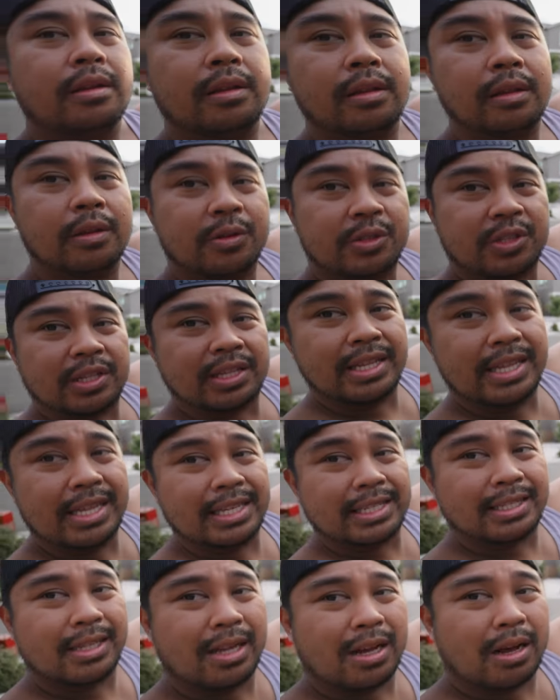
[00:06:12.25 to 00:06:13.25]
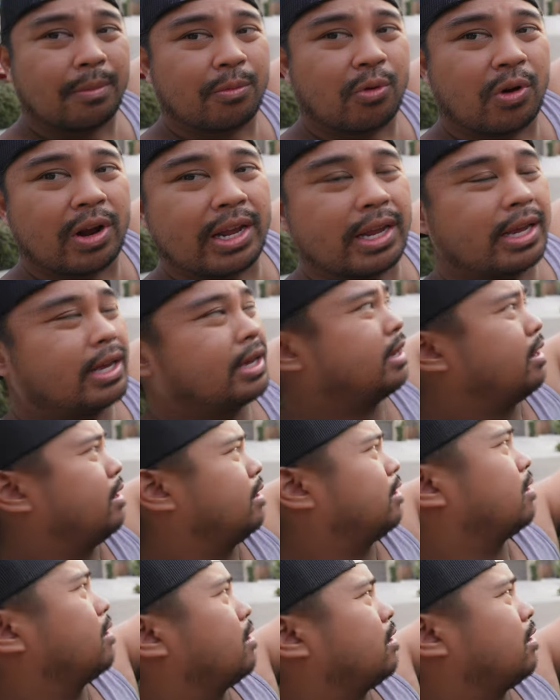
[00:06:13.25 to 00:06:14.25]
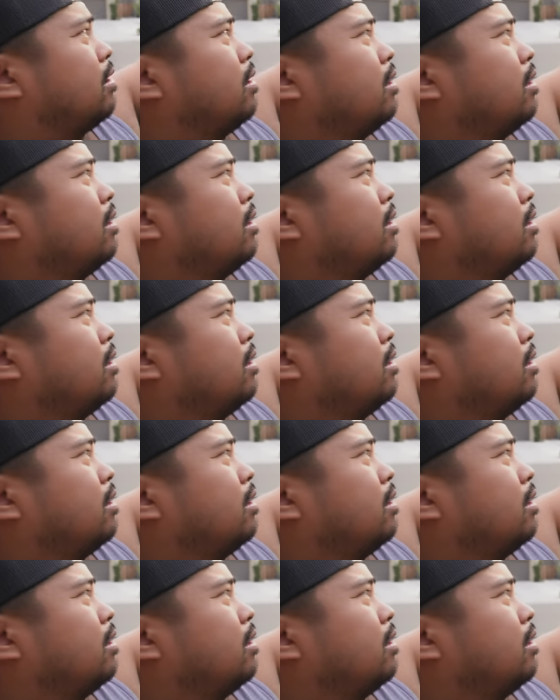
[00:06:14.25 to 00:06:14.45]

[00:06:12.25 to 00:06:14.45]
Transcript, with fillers: loosen this knob right here,